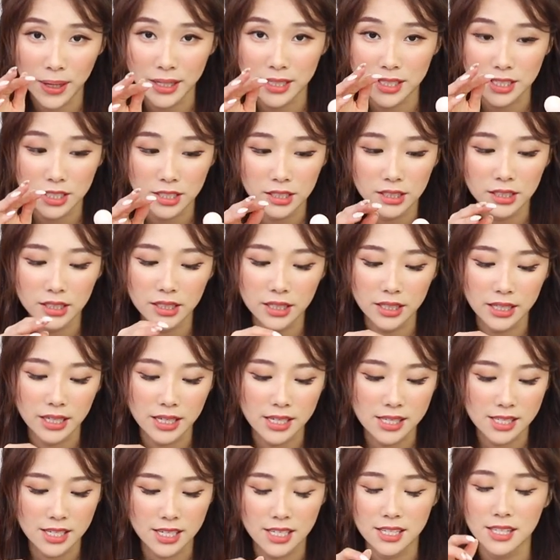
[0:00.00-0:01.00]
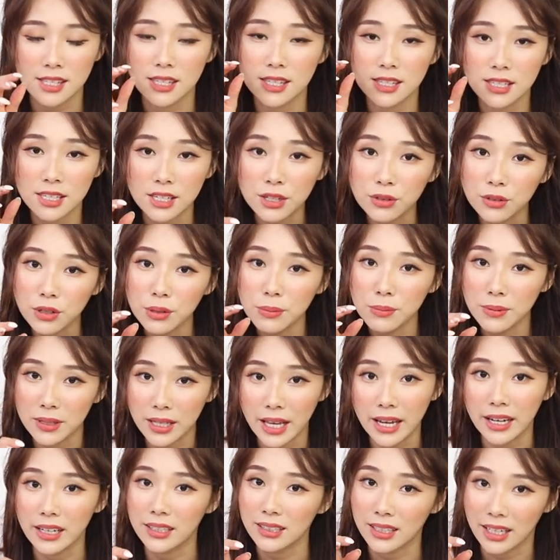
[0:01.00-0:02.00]
particular, it has a
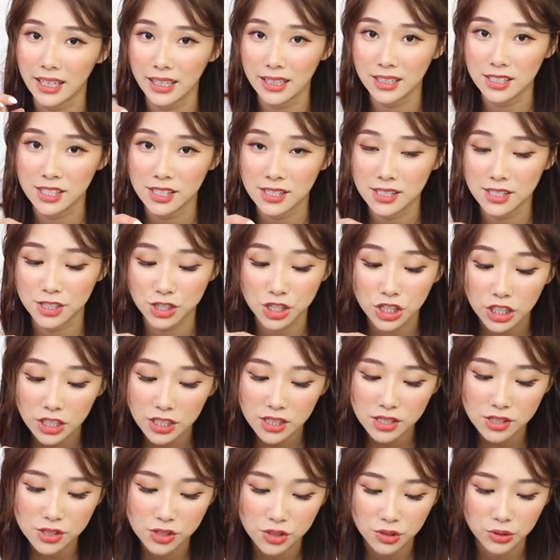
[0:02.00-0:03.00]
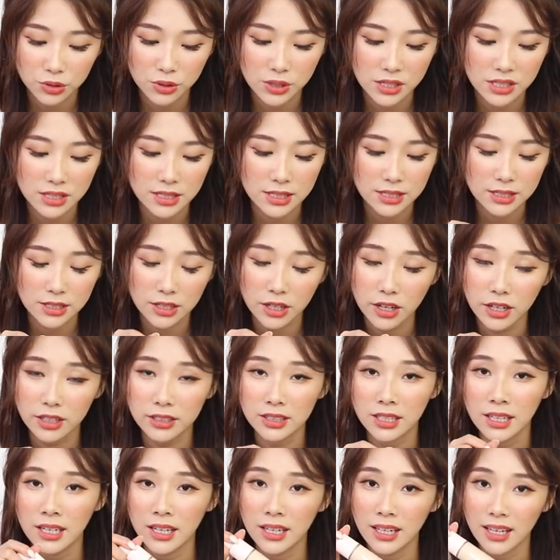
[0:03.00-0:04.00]
serum-like texture, so it's
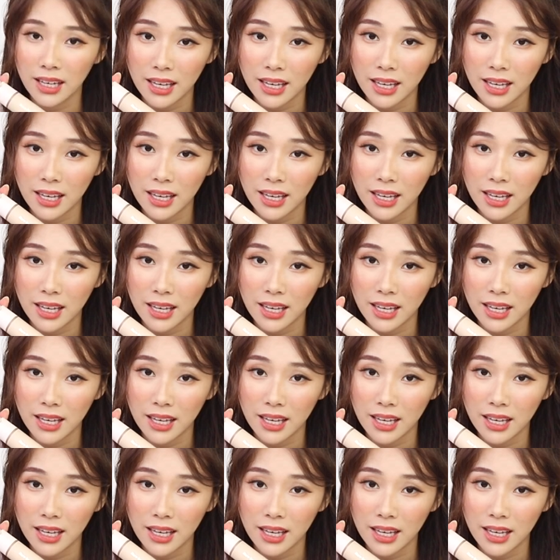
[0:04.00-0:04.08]
not